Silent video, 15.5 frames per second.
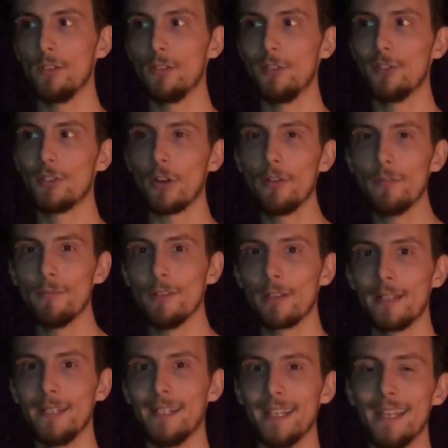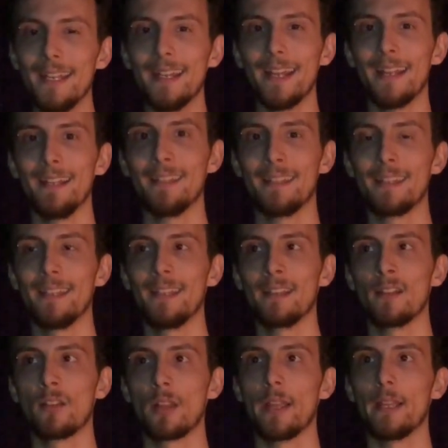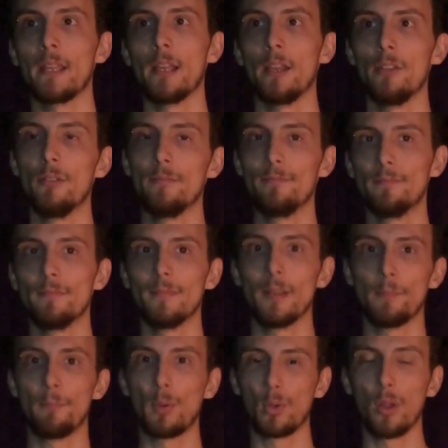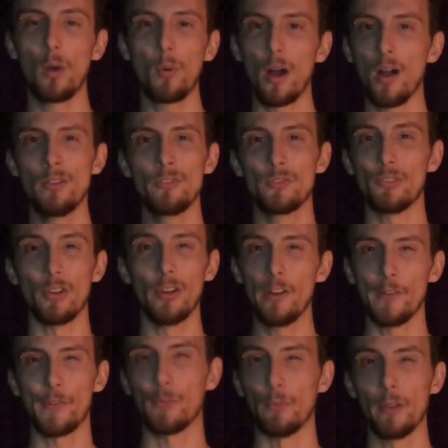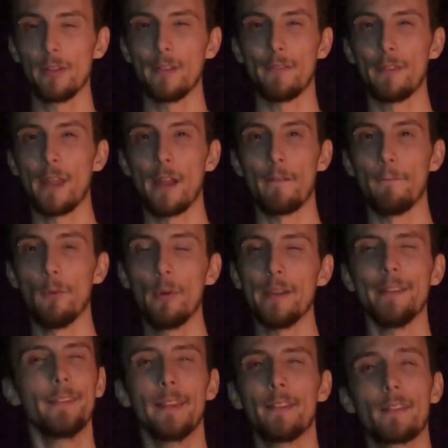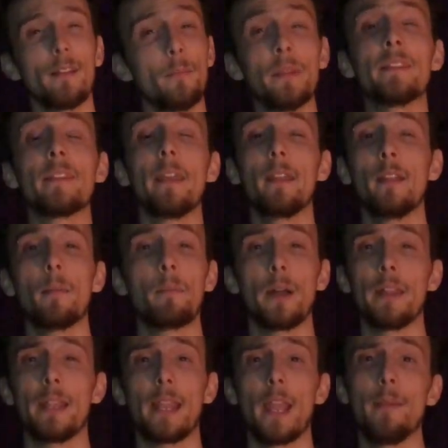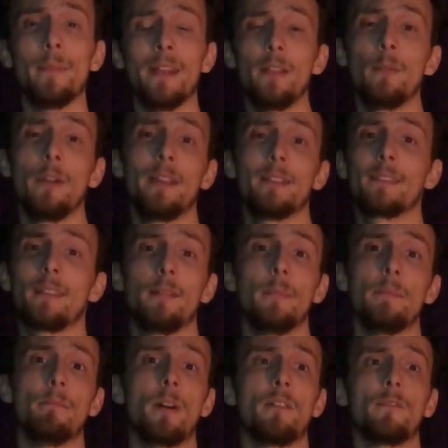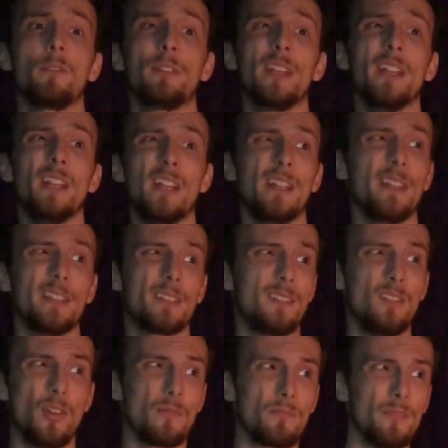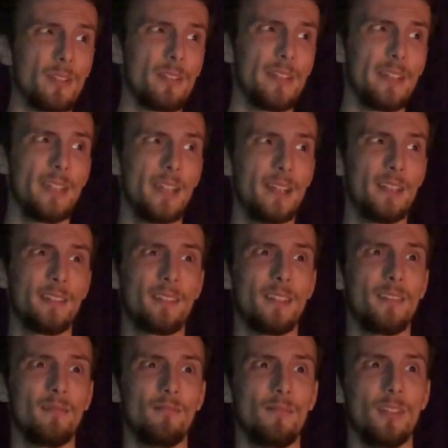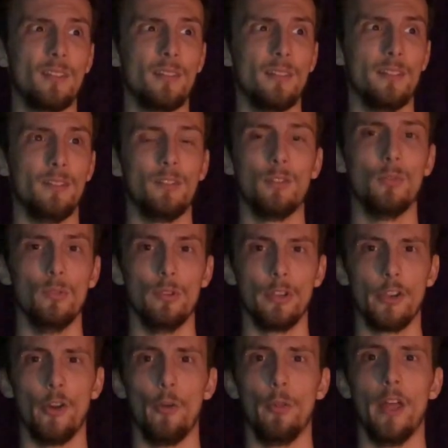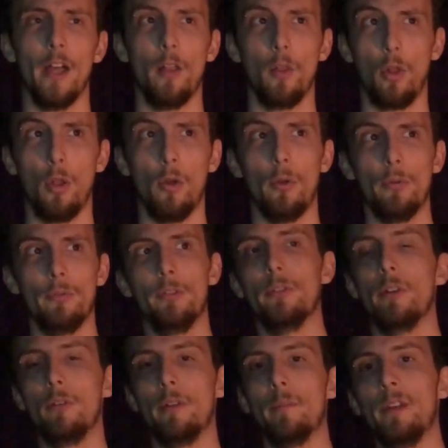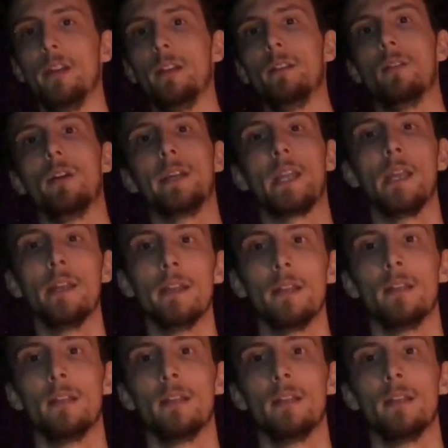you don't really need anything like below 100 hertz really for that voice. That's going to be taken up by the game anyway. It's going to be muffled. There's not really anything you're going to do to go that low, you know what I mean? Like,